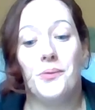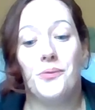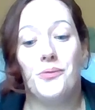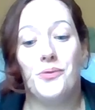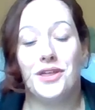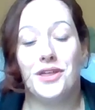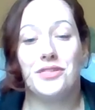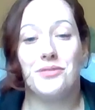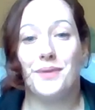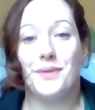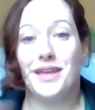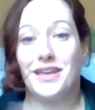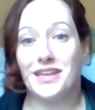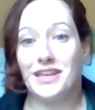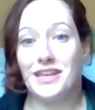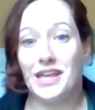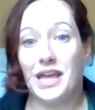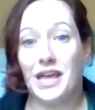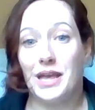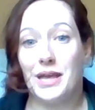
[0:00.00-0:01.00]
with
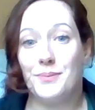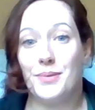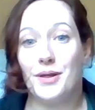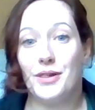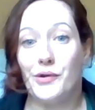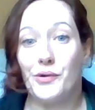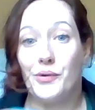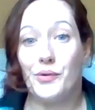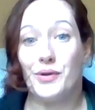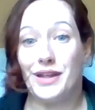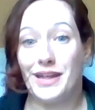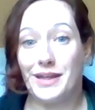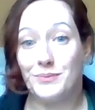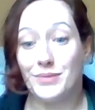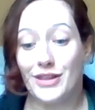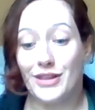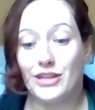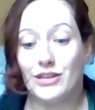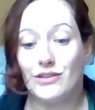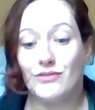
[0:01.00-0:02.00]
making a pillow and
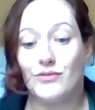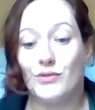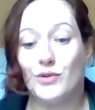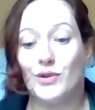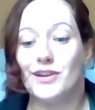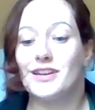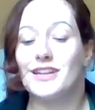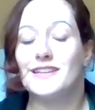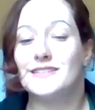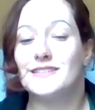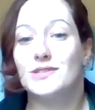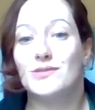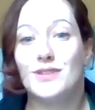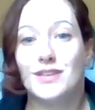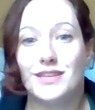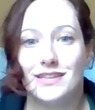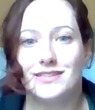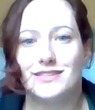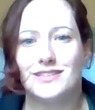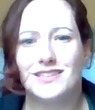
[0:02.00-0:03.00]
blanket fort is you
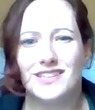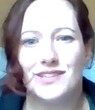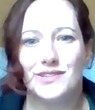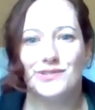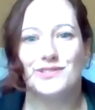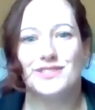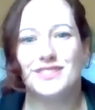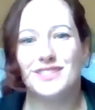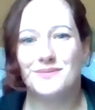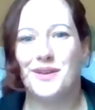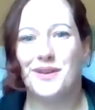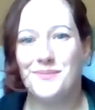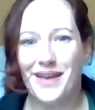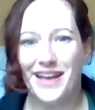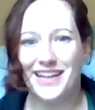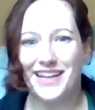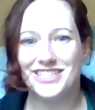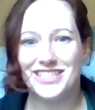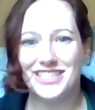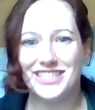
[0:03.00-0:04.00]
get to use some
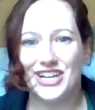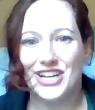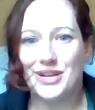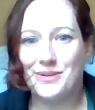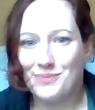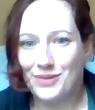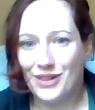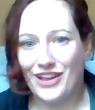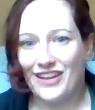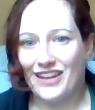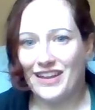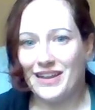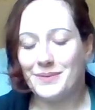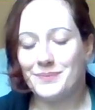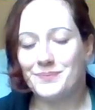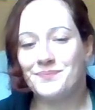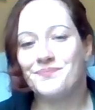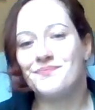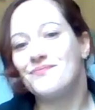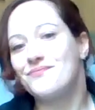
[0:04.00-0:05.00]
imaginary play.
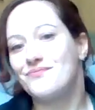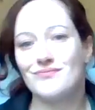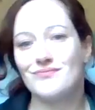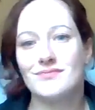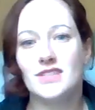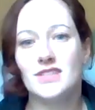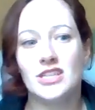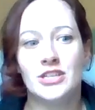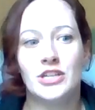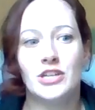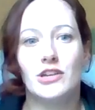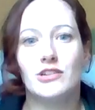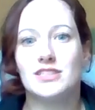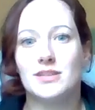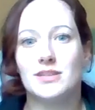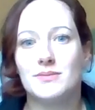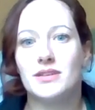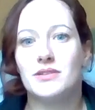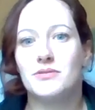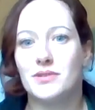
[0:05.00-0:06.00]

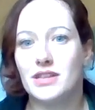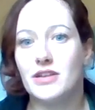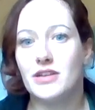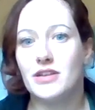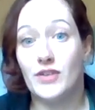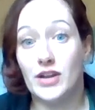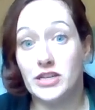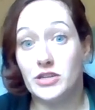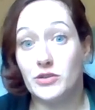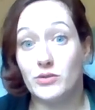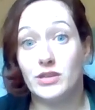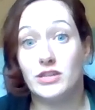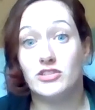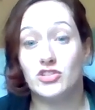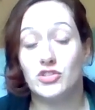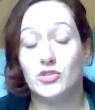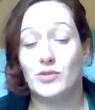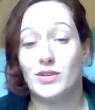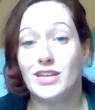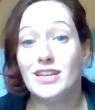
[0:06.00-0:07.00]
Something really fun you can
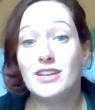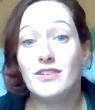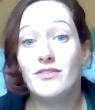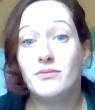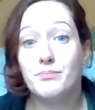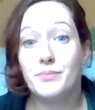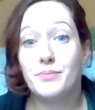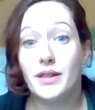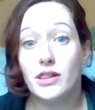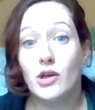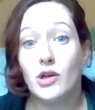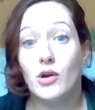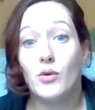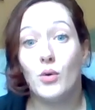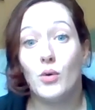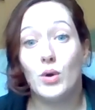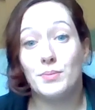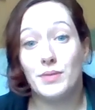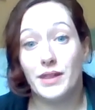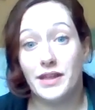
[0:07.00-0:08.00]
do in a pillow
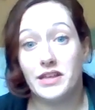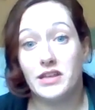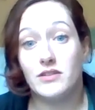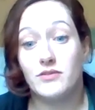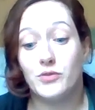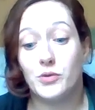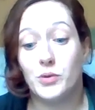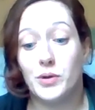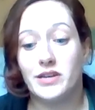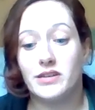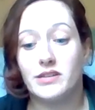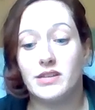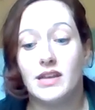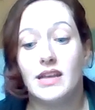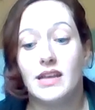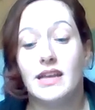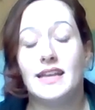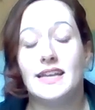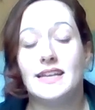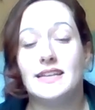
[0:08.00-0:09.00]
or blanket fort
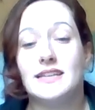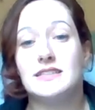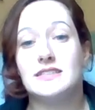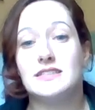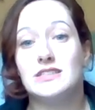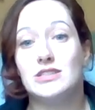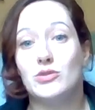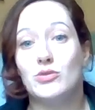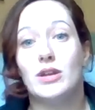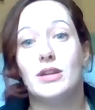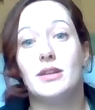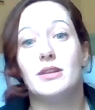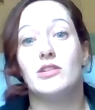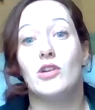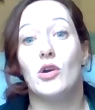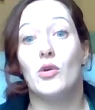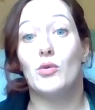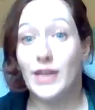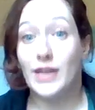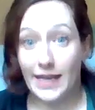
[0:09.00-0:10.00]
is you can
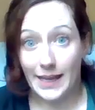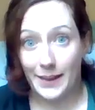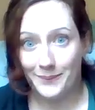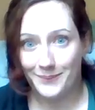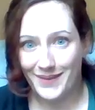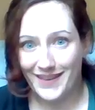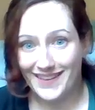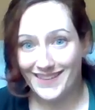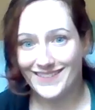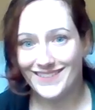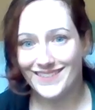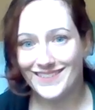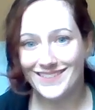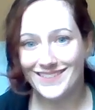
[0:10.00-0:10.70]
go camping,